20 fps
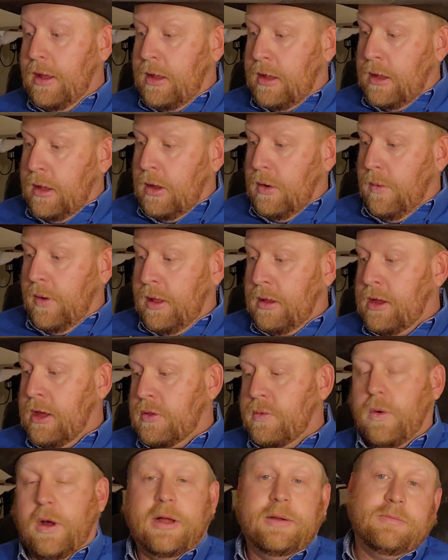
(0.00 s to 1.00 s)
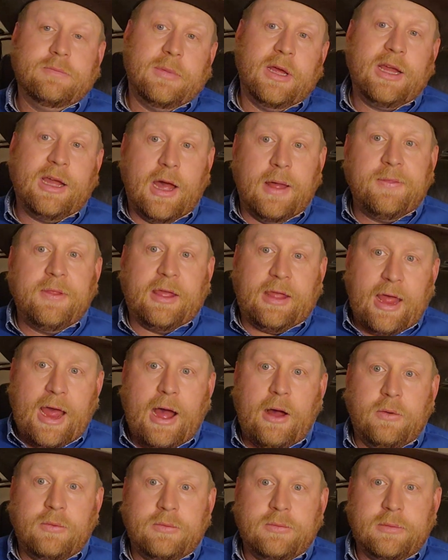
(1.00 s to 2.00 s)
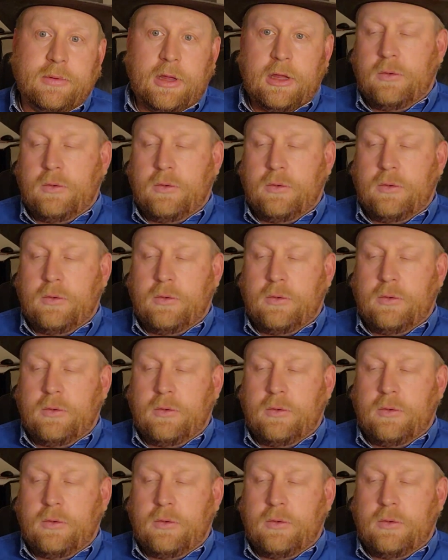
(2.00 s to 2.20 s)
Well, guess what? He got the cow. He